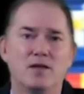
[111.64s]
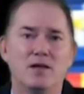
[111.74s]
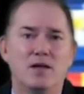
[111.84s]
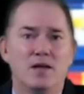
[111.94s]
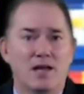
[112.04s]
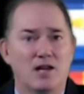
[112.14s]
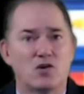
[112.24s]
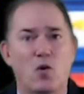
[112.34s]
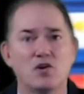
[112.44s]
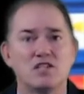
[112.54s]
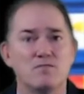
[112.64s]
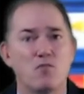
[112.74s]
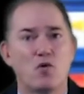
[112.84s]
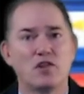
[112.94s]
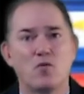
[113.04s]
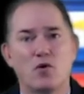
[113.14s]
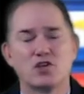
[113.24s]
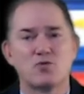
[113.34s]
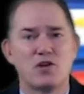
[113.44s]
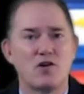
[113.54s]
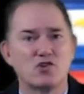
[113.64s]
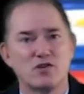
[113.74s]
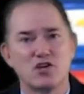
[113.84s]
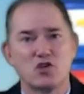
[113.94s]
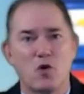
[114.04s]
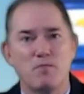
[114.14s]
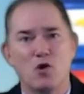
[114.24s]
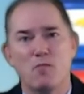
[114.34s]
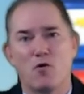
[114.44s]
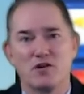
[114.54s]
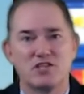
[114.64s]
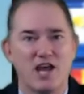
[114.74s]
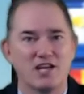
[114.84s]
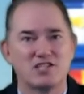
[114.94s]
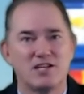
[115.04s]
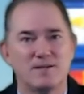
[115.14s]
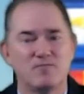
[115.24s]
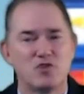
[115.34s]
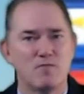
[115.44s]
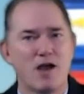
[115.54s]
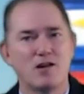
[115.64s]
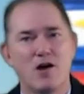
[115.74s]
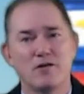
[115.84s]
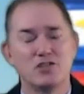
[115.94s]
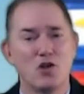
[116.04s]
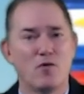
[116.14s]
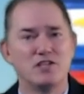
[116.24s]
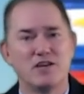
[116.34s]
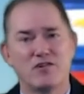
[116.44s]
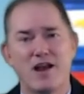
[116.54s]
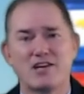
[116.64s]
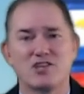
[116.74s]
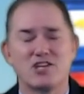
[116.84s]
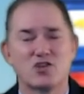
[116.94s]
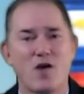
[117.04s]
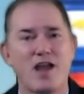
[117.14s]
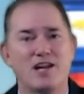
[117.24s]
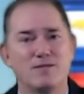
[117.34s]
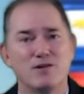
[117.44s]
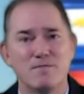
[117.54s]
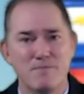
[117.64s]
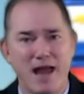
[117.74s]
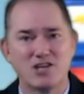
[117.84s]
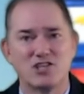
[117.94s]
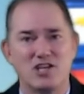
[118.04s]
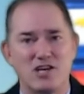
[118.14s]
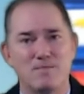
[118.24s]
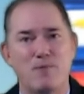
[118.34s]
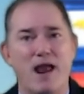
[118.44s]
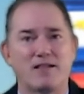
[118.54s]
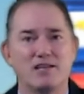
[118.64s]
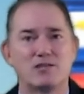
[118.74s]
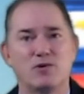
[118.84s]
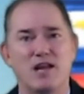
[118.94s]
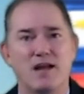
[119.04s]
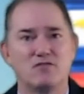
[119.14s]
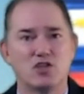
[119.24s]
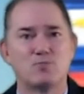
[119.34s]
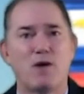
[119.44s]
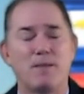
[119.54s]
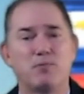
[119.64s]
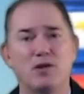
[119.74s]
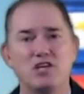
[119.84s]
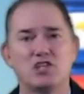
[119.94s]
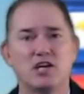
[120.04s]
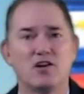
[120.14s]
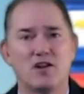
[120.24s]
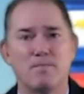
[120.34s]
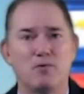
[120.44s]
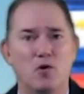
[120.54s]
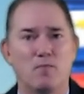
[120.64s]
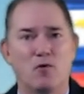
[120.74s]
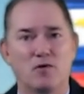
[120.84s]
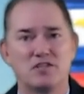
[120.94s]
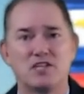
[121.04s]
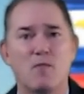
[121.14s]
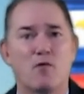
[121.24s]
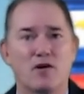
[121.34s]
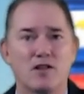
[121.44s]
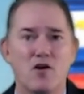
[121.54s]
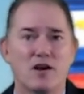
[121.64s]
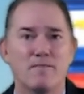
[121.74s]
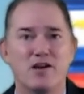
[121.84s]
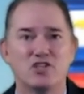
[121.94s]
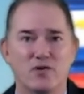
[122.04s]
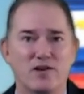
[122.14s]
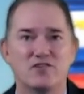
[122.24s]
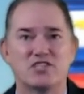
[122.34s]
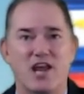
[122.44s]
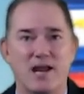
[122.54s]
And of course, it more than works with our traditional billboard test. To my knowledge, no one's ever actually tried it, but imagine the impact this would have just by placing it on a billboard somewhere along a major interstate.